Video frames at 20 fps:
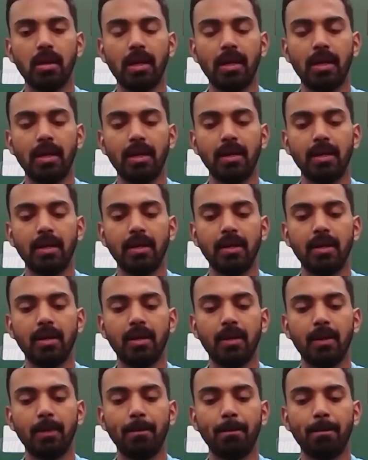And
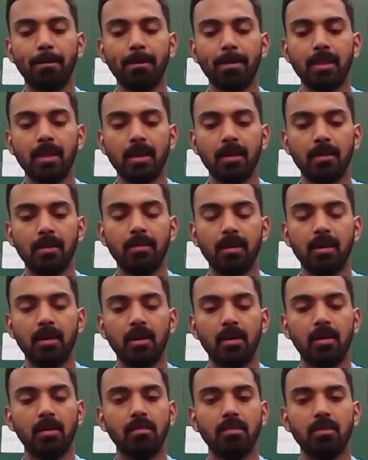
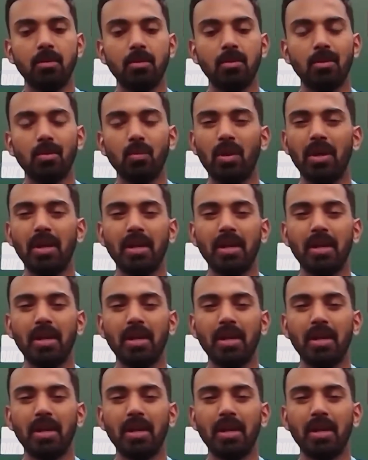one